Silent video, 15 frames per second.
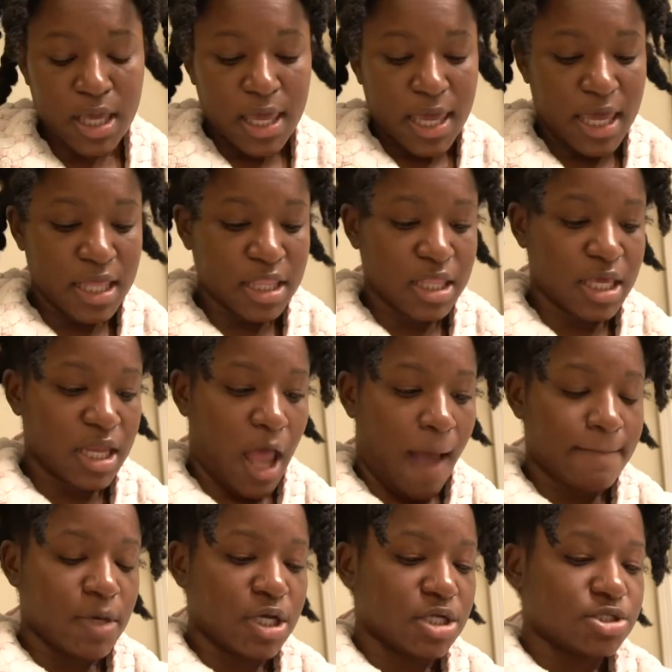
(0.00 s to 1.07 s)
And then
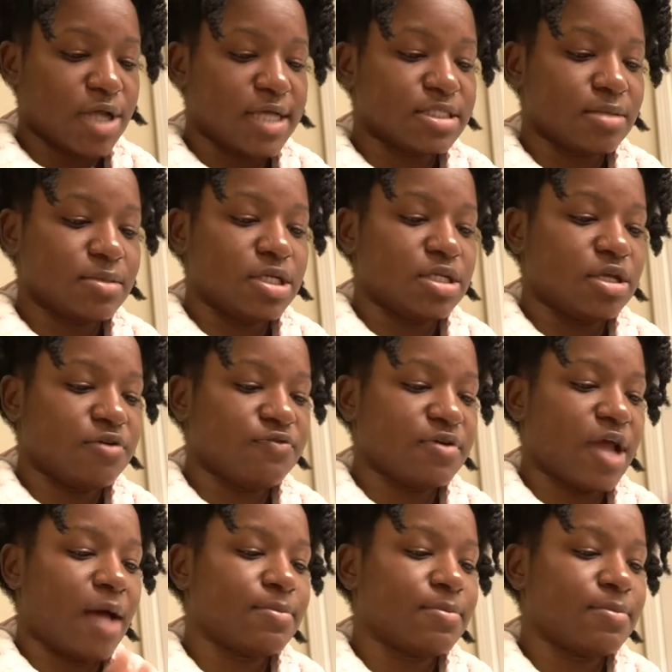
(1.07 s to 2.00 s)
I'm going to try something different.